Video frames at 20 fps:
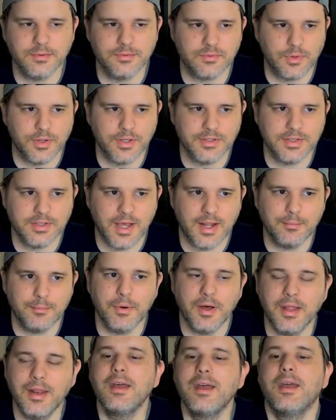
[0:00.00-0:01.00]
It was really sad.
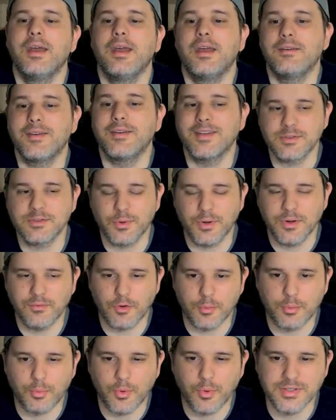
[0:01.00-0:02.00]
But if he gets
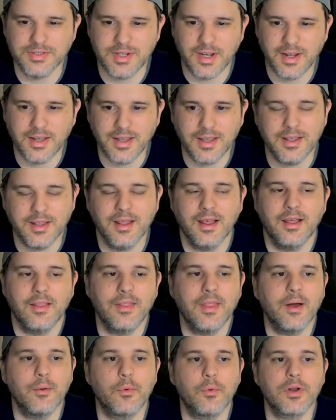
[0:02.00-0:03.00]
24 points today,
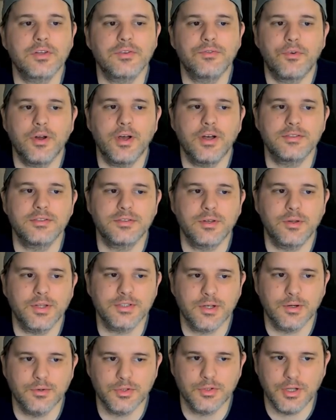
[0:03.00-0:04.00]
that works for us. So let's
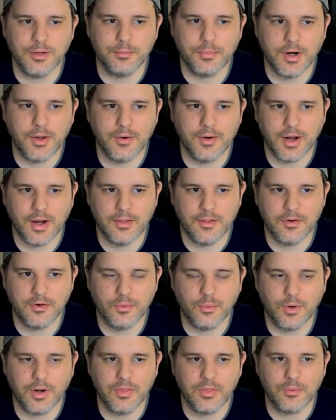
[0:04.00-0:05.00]
go Jaylen Brown, higher than
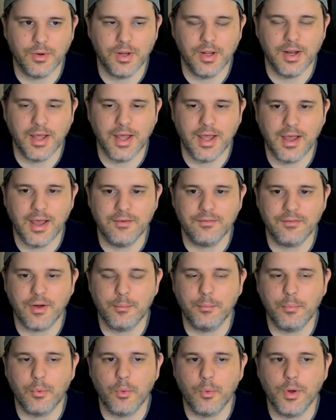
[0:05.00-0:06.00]
23.5
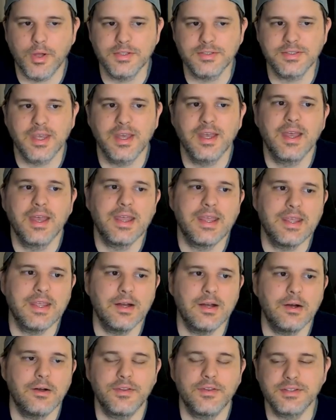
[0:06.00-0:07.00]
points.
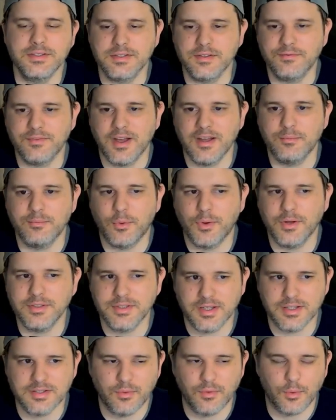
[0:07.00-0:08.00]
Here, this is a
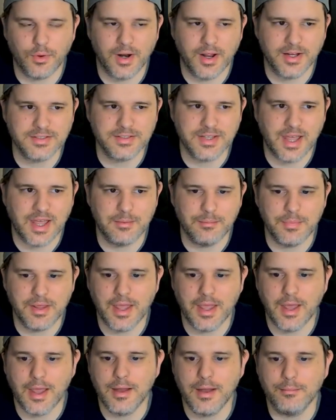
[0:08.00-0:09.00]
5.64x
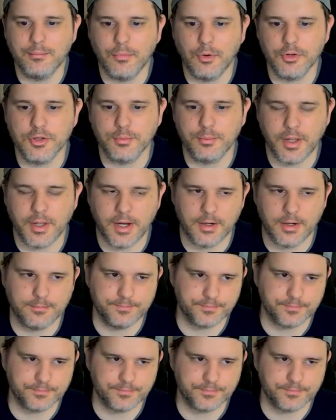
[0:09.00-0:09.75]
NBA multiplier.